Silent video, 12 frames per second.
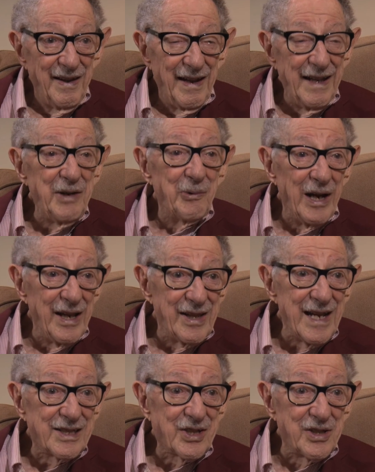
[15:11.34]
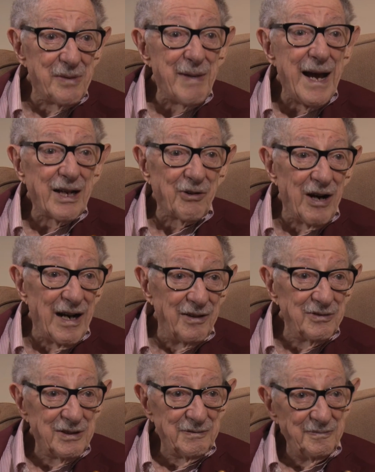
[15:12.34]
Anyway, that's the
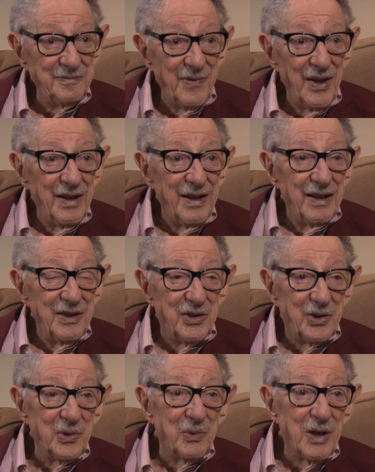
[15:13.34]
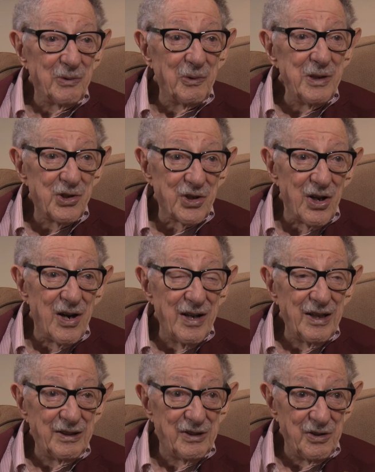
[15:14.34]
background to what we
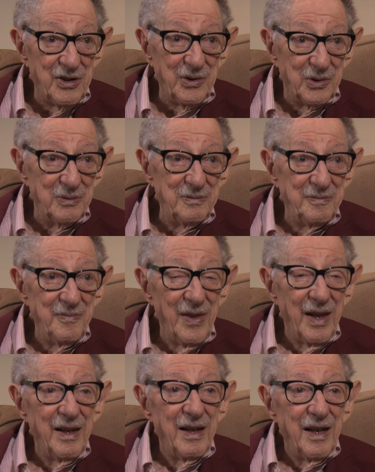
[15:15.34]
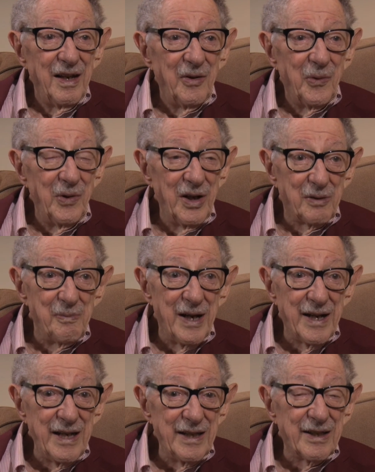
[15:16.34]
started to do with
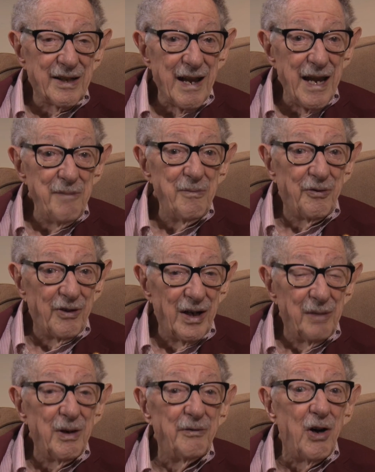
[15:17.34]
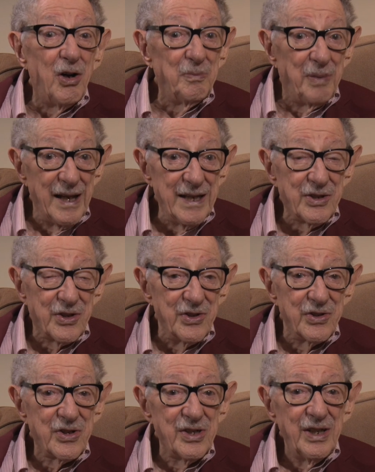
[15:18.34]
money that came from, of all
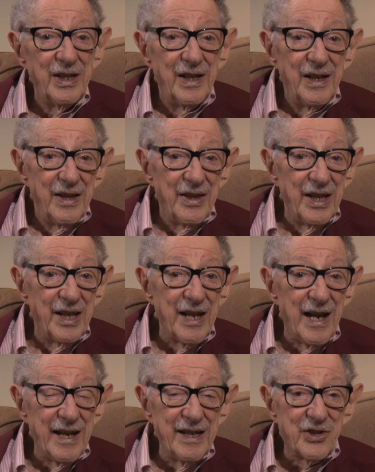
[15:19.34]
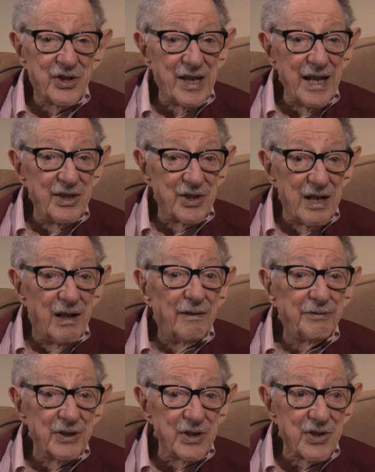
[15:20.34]
places, the United States
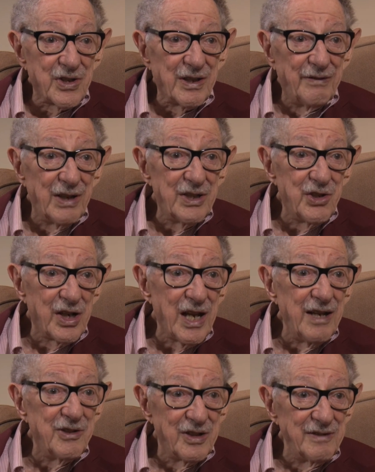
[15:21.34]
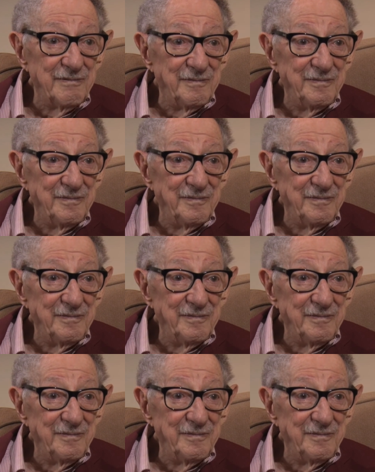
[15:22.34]
Office of Education,